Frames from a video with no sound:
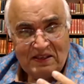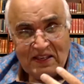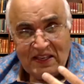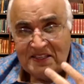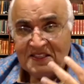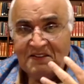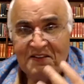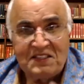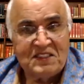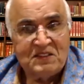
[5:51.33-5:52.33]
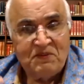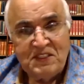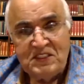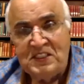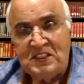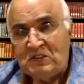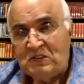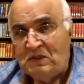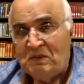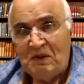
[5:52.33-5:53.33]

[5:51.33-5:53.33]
angel investors, VCs to